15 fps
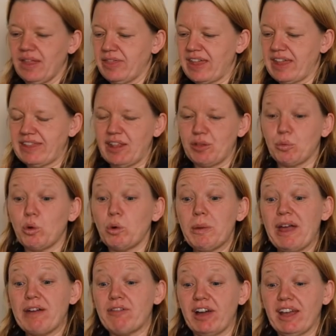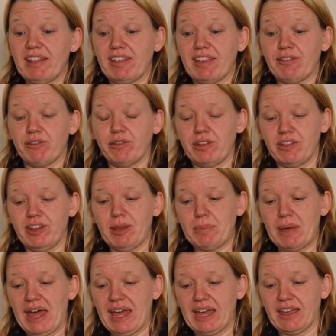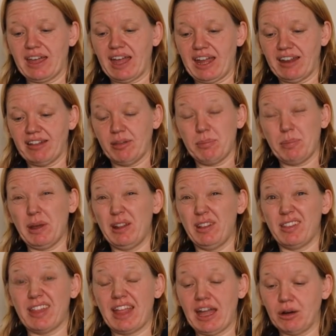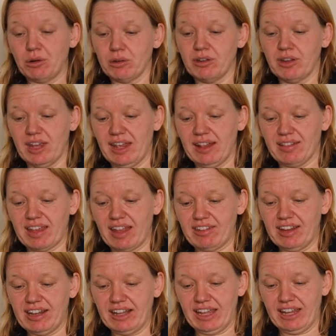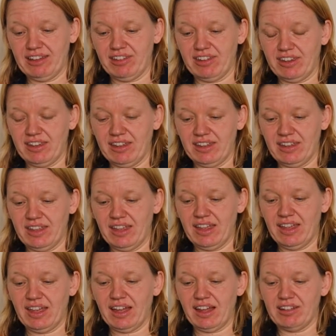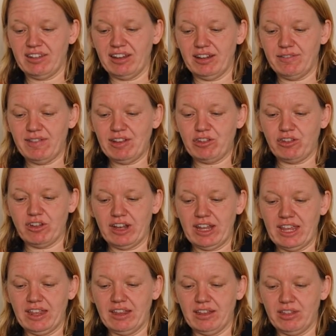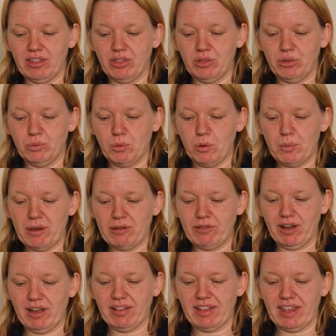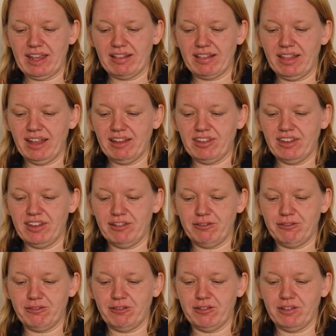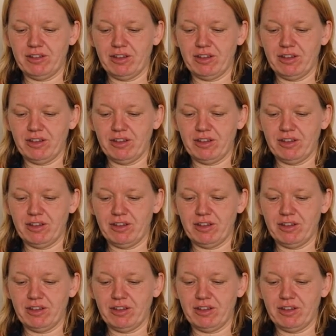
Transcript: then there's warm air rising from the tea bag, and as it burns down it's getting lighter until eventually the warm air rising is light enough